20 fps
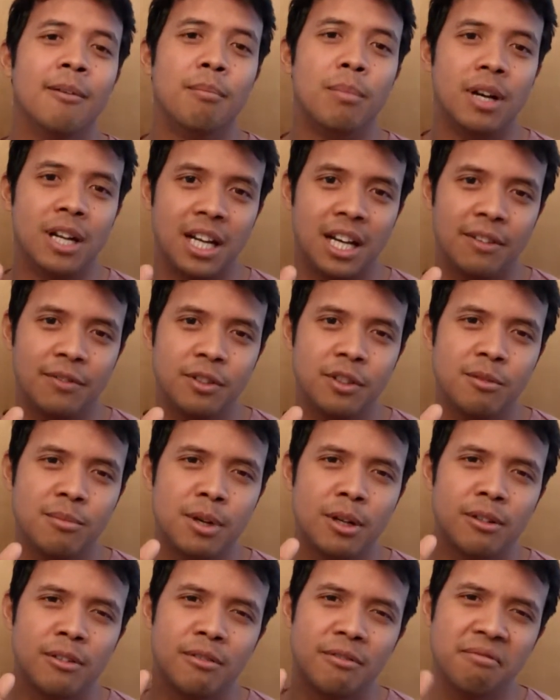But after
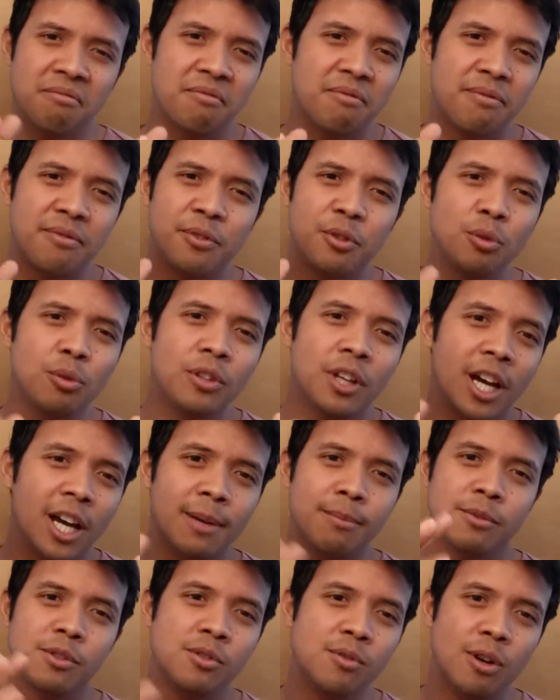about a few
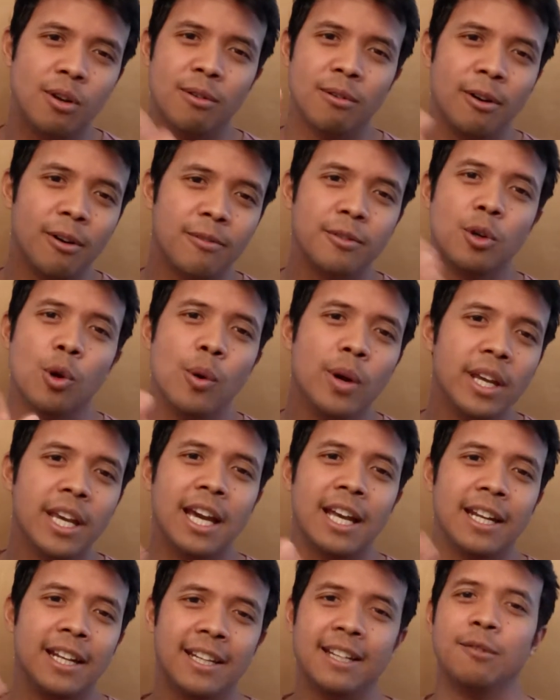times of
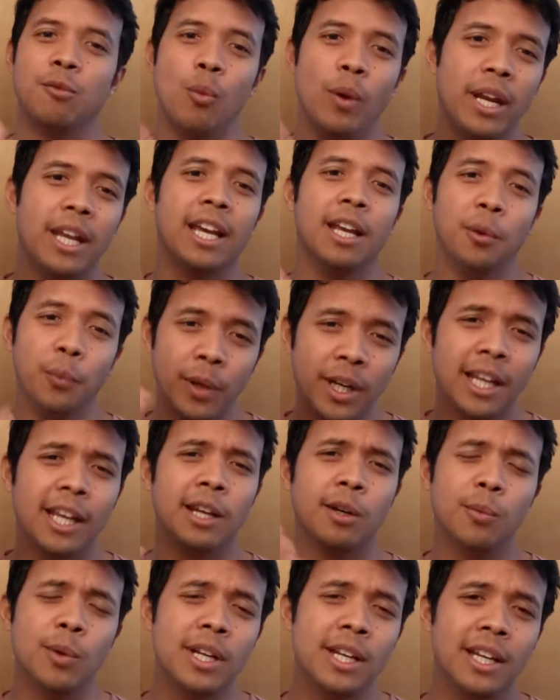going at it and
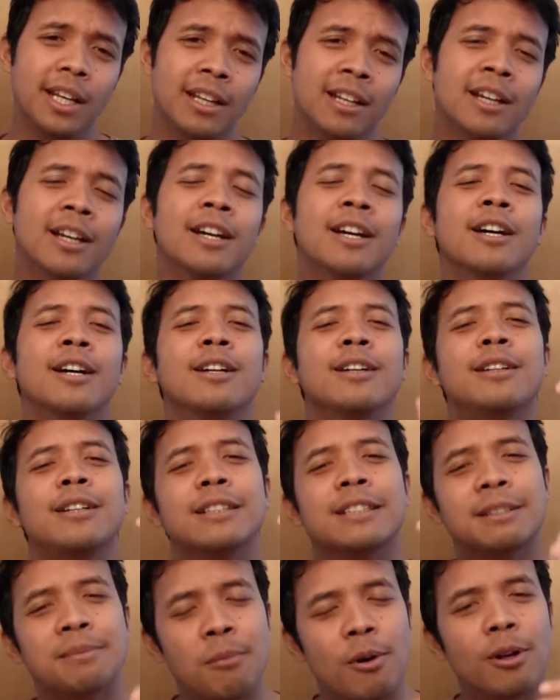winning,
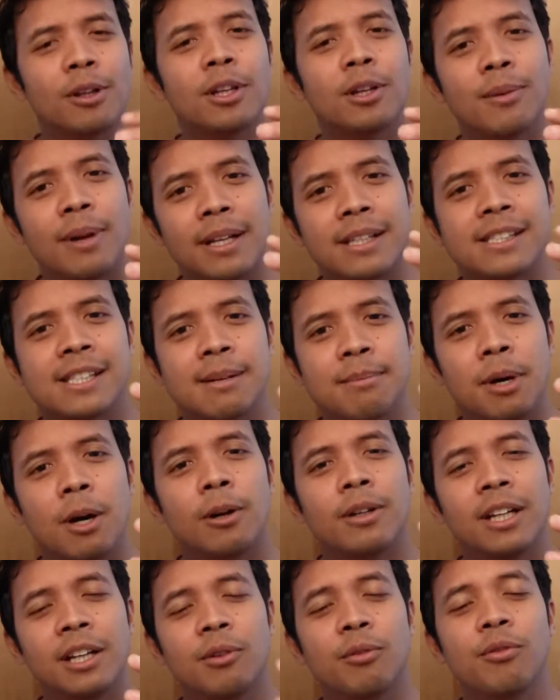the smaller rat
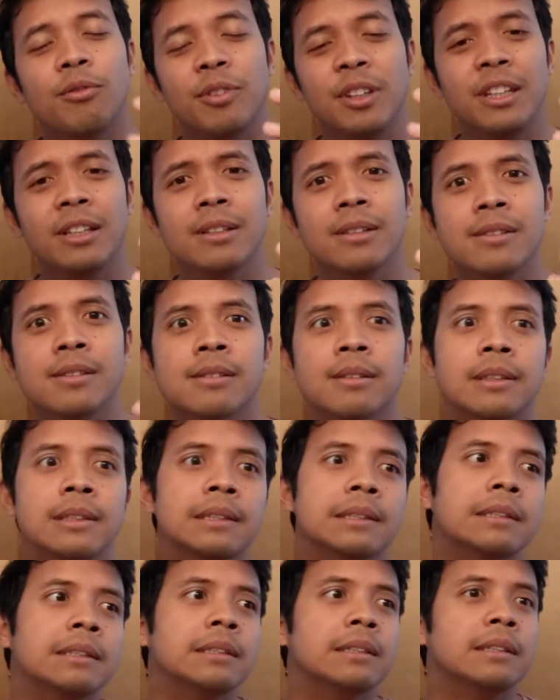somehow then feels,
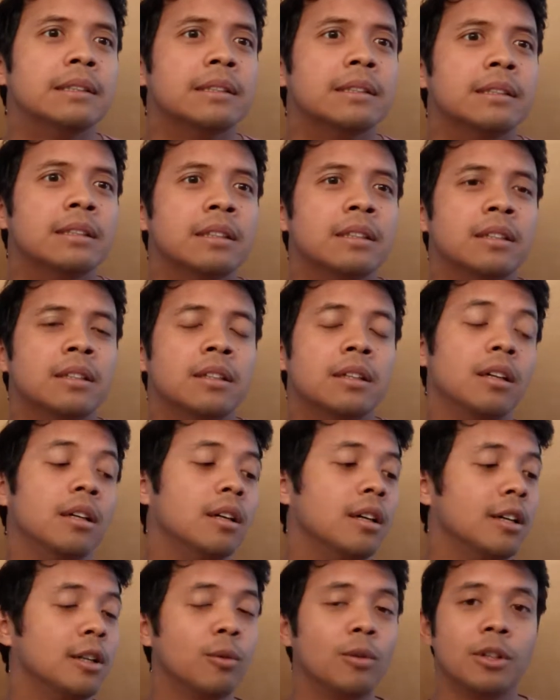
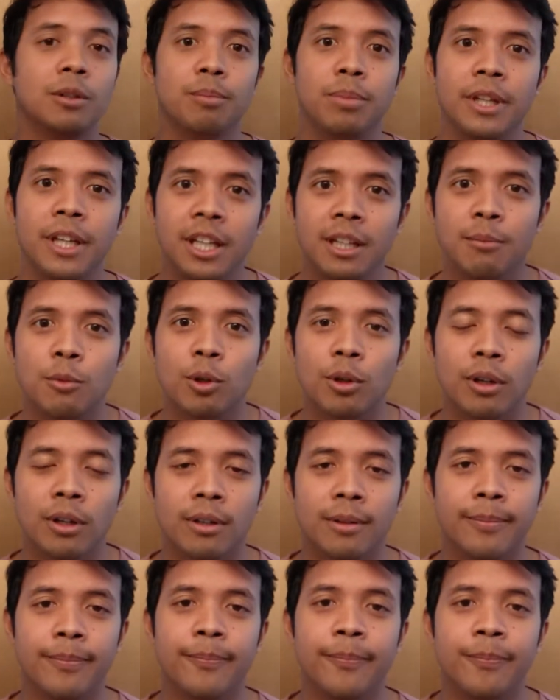I don't want to play
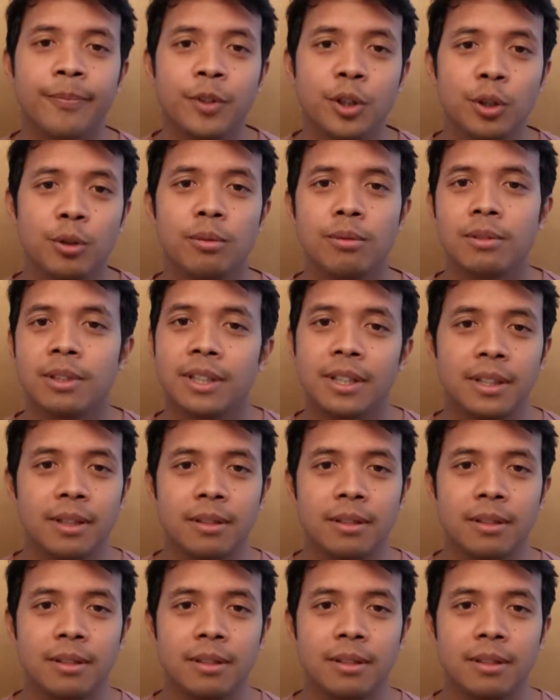anymore. Dude,